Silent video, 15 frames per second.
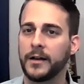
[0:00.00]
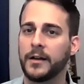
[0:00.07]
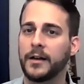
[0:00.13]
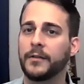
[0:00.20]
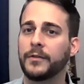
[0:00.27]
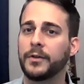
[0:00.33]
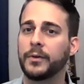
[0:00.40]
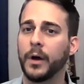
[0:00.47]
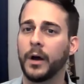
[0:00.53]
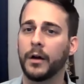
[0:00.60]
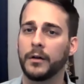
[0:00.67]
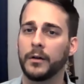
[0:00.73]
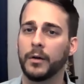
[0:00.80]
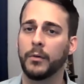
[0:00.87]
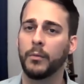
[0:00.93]
And if you
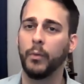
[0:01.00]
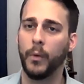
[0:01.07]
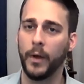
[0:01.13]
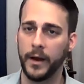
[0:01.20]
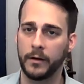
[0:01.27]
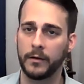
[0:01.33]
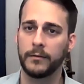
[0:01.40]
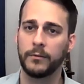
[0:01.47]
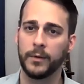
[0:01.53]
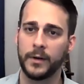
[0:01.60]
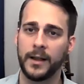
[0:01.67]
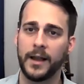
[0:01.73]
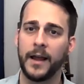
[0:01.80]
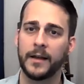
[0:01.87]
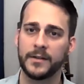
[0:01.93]
aren't aware of what
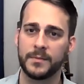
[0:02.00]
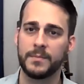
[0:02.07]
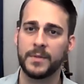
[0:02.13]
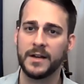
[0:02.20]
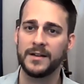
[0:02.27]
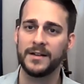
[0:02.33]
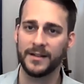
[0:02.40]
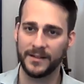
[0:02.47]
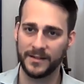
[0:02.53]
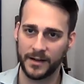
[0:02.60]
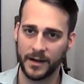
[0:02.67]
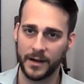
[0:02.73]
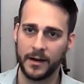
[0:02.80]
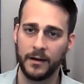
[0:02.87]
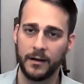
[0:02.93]
has been
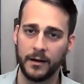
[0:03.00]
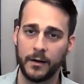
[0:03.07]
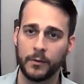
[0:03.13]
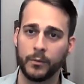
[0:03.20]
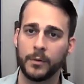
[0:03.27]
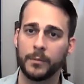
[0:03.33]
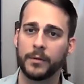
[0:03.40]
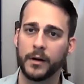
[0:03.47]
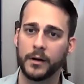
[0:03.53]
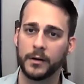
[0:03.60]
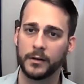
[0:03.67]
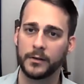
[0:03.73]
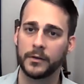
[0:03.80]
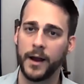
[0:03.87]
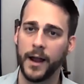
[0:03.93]
designed and what
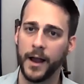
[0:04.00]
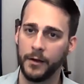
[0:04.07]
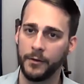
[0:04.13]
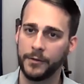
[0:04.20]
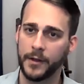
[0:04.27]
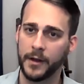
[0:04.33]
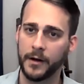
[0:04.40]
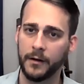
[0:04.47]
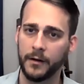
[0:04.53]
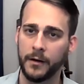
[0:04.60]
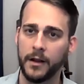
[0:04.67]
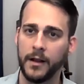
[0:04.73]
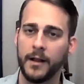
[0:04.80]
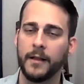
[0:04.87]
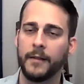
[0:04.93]
products are out there,
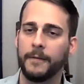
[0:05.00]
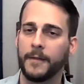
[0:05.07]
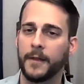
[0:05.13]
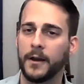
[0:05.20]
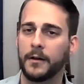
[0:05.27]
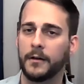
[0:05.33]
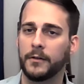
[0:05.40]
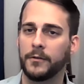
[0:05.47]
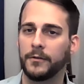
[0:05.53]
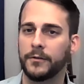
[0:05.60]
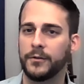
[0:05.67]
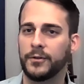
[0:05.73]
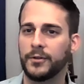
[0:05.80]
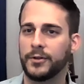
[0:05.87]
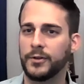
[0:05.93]
then
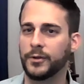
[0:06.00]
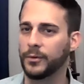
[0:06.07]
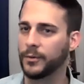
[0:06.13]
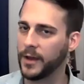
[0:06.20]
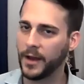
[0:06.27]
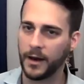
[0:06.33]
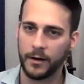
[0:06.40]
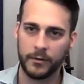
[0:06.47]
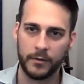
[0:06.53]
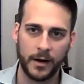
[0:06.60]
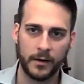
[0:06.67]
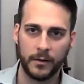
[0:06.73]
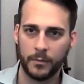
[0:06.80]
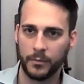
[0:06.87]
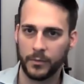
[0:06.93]
you can't
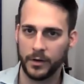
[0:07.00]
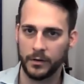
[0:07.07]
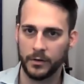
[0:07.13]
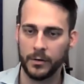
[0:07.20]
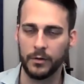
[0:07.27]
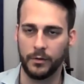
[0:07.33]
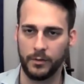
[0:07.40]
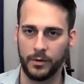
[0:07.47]
create something new.